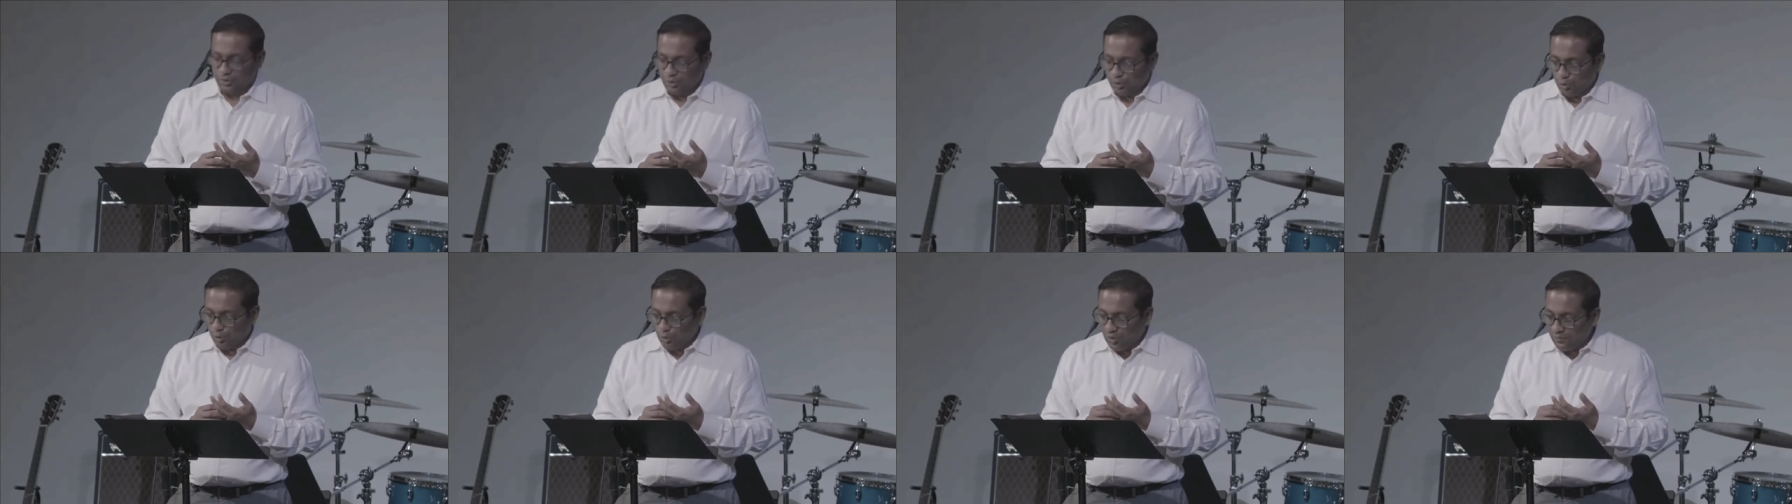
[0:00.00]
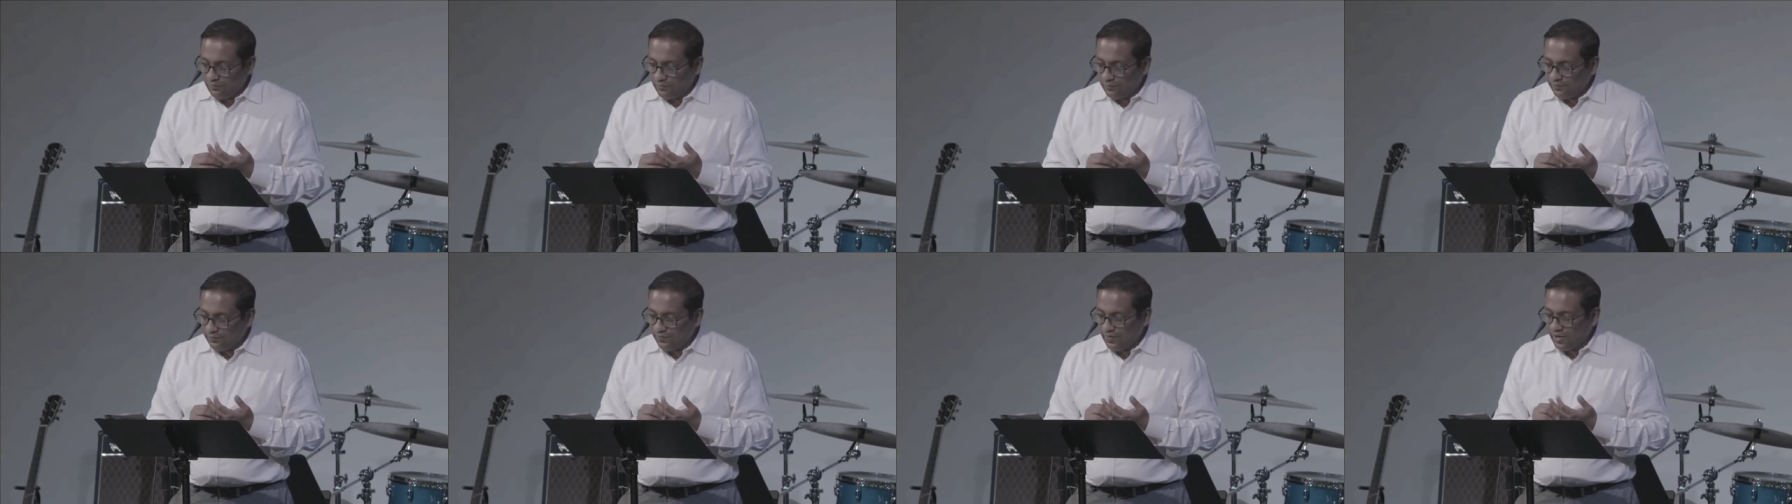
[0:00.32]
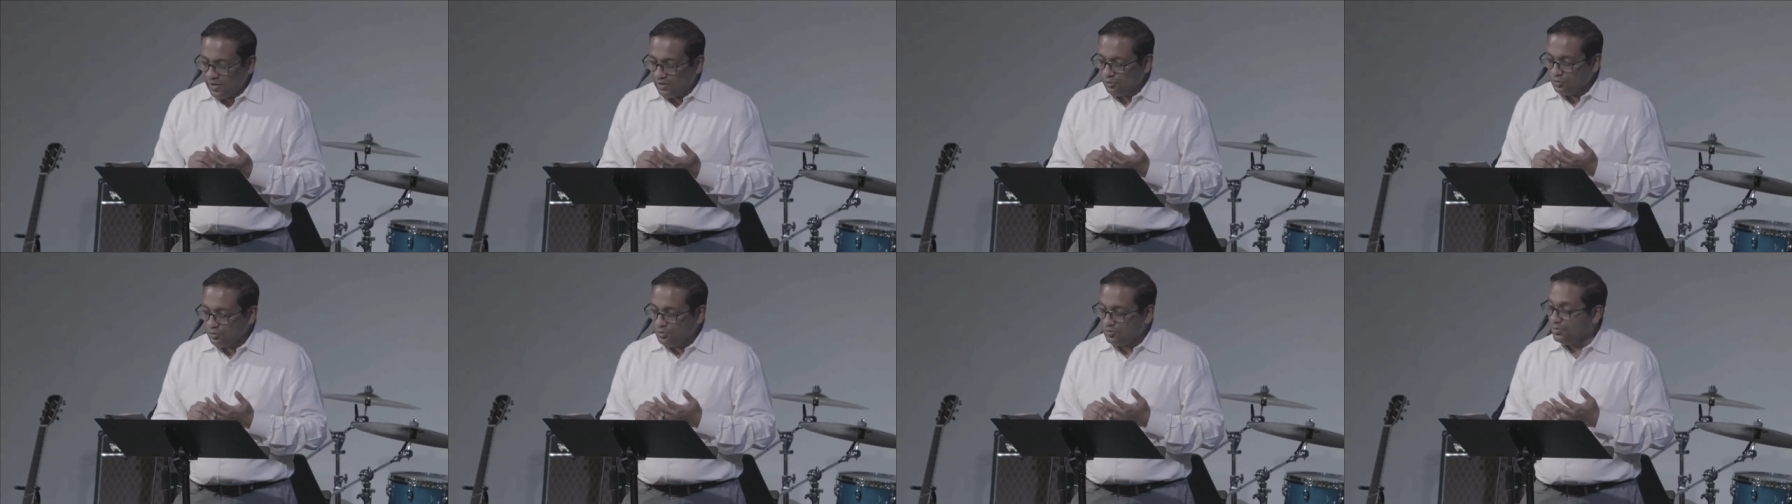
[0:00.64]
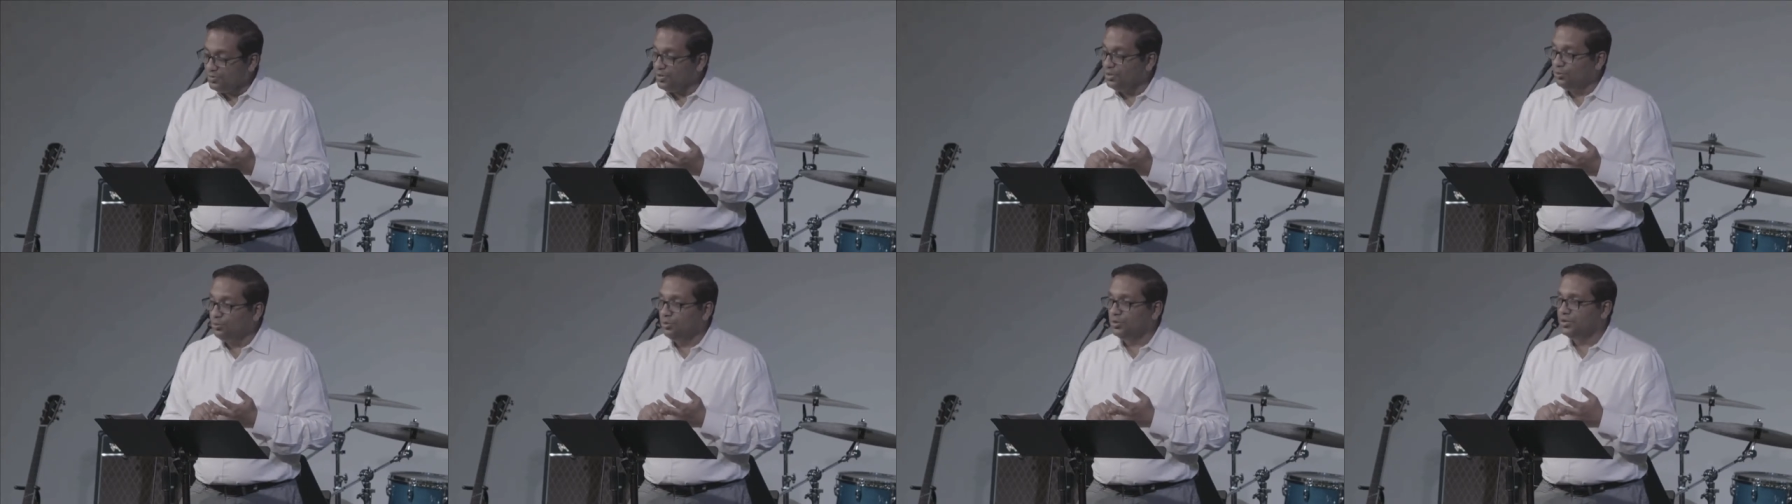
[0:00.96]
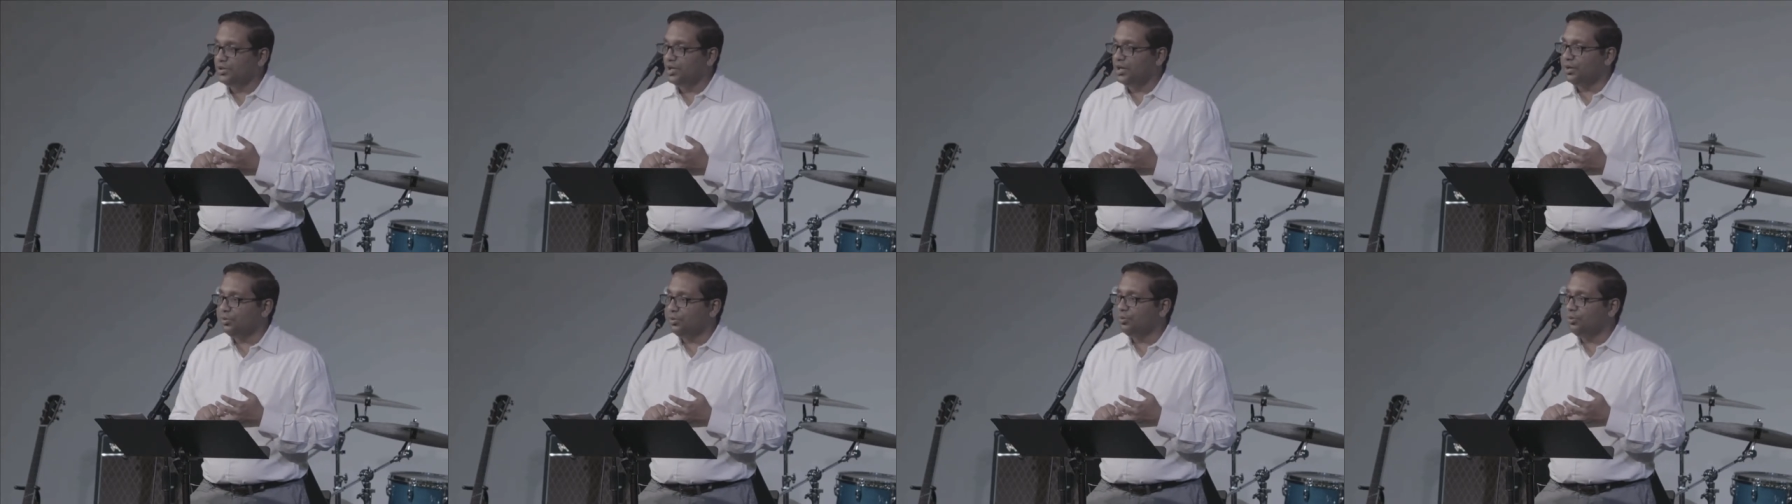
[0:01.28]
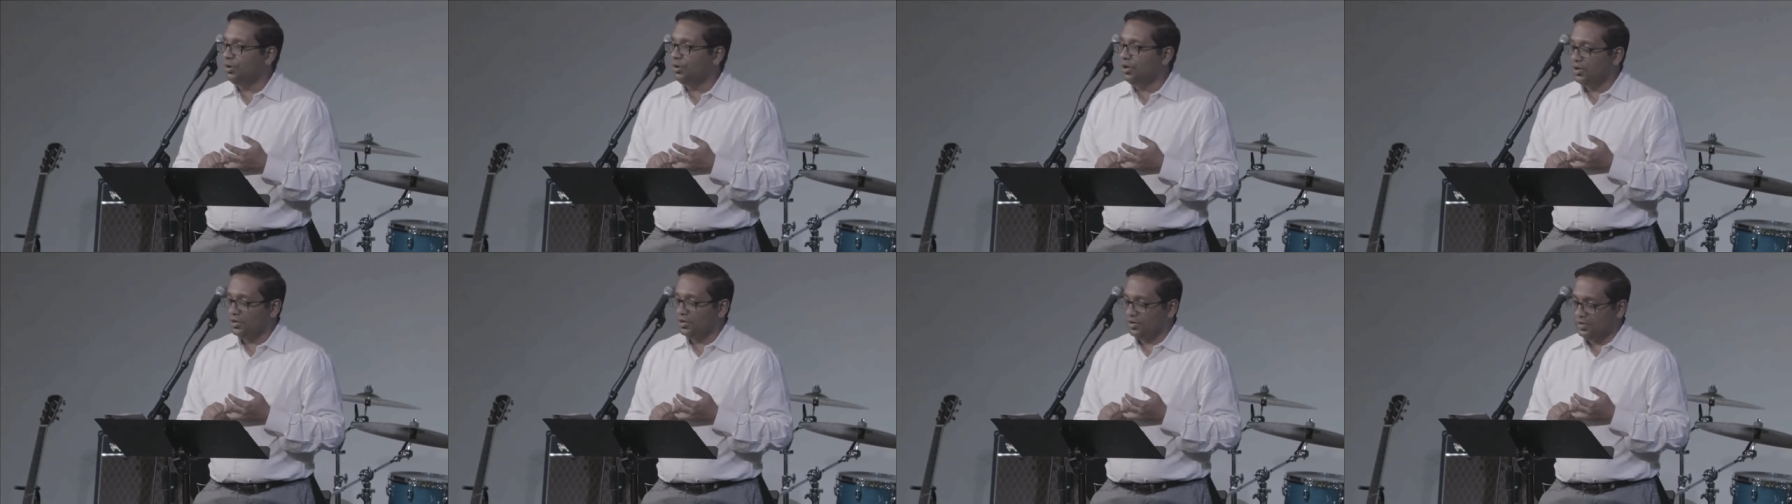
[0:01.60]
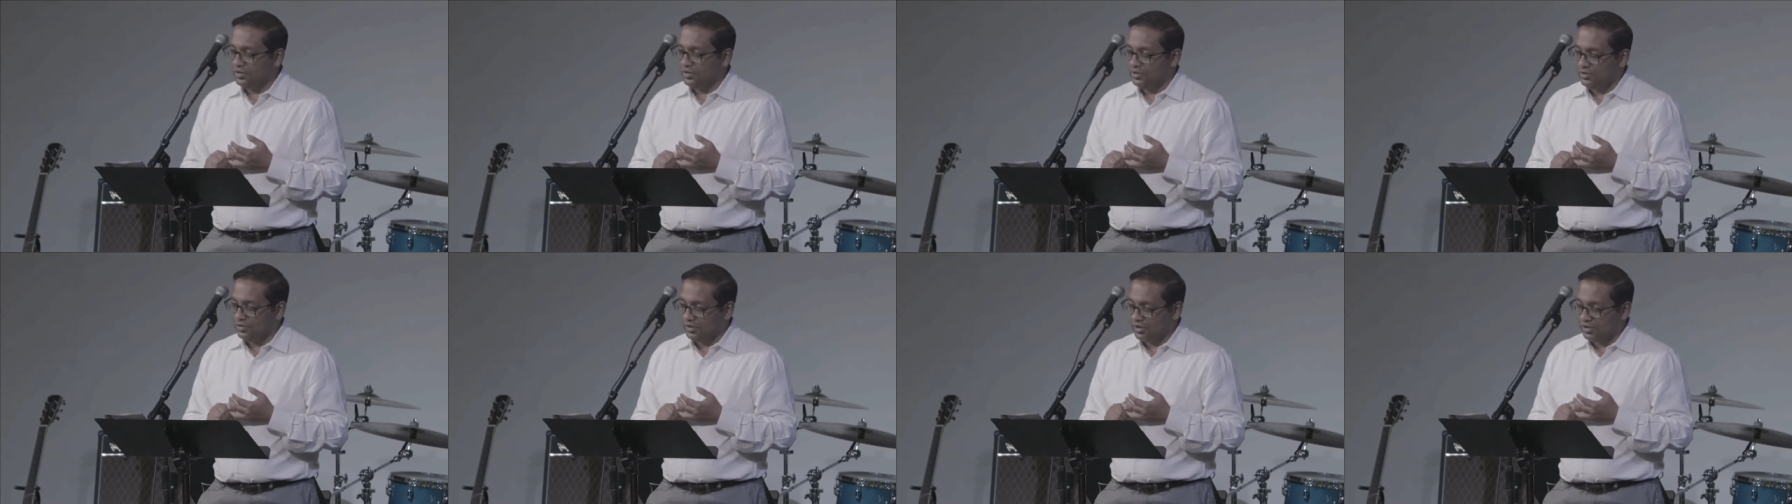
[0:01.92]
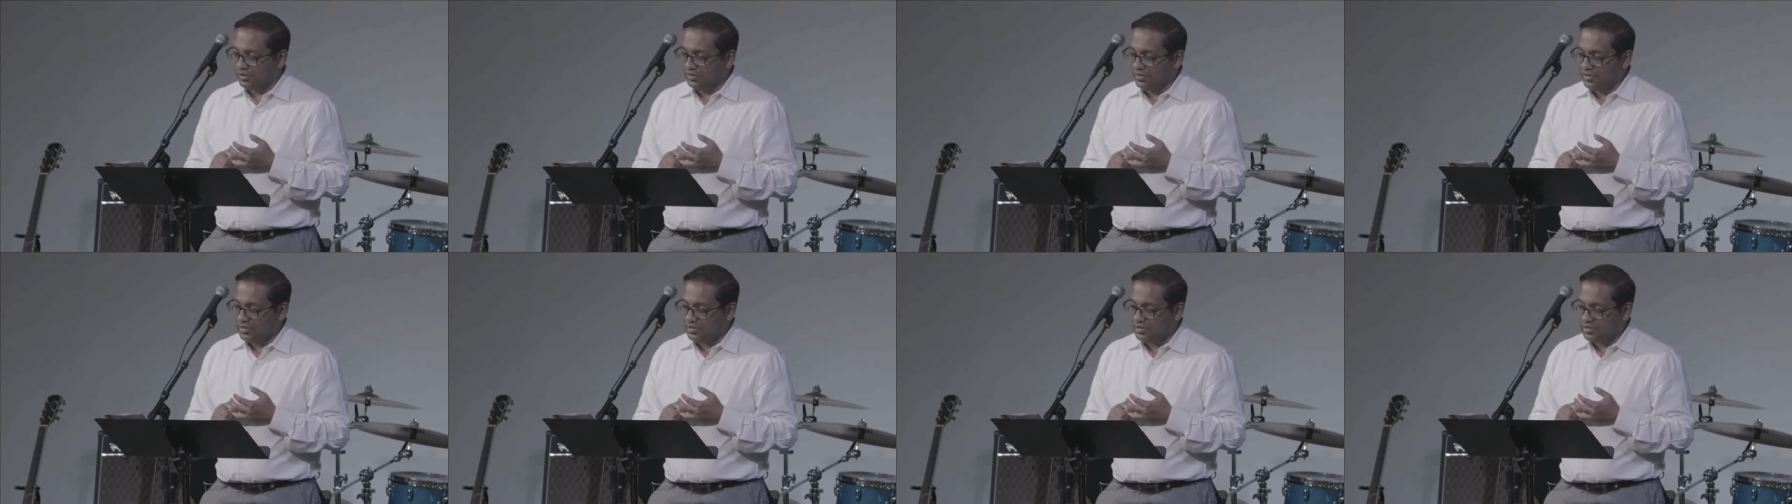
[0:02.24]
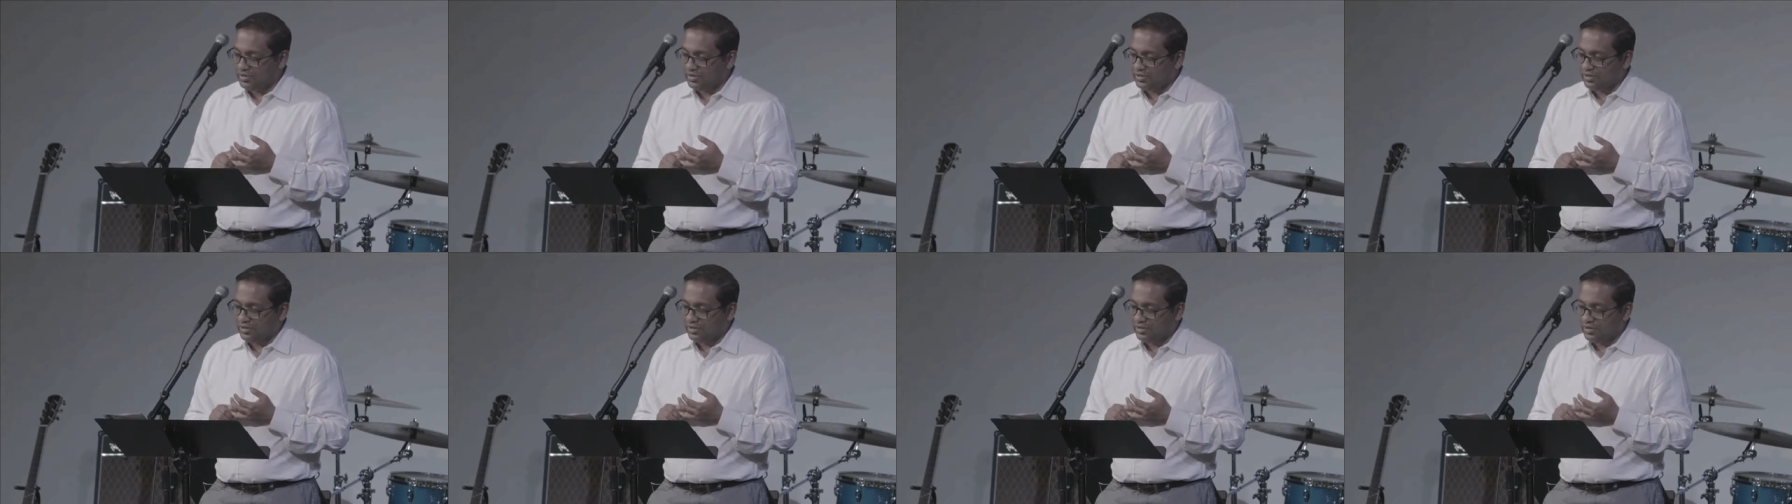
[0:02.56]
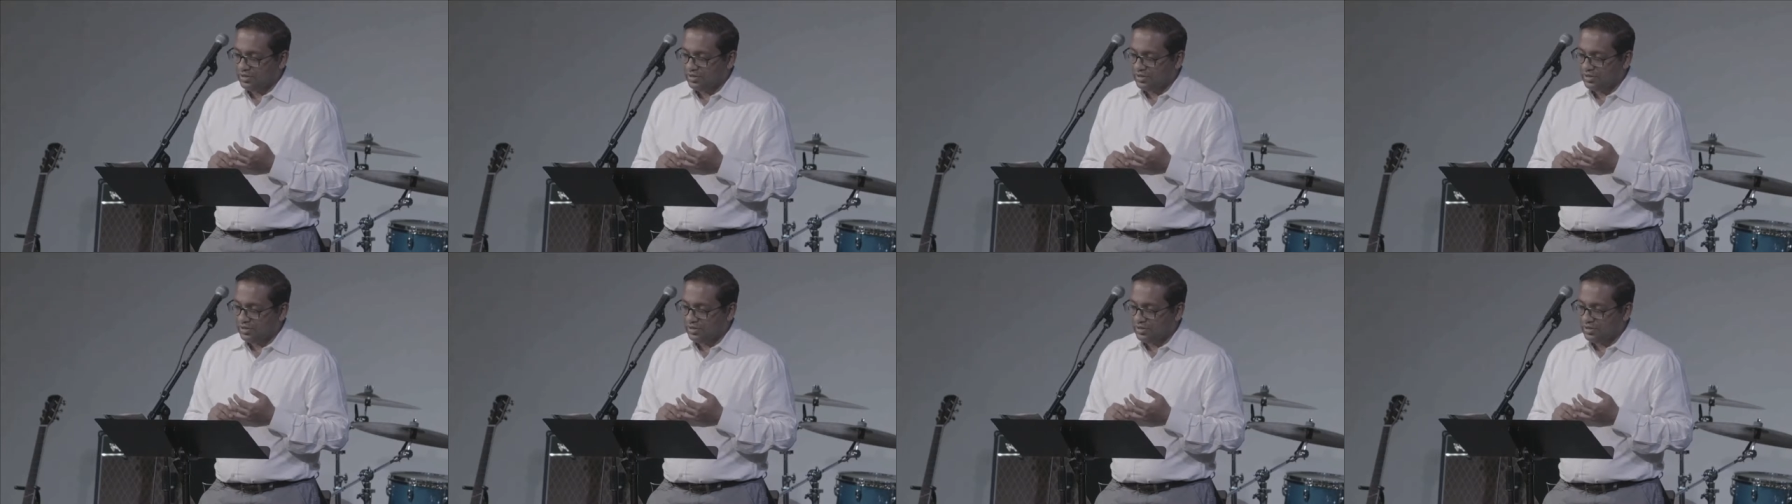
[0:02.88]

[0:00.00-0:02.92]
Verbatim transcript: Whoever follows me will not walk in darkness,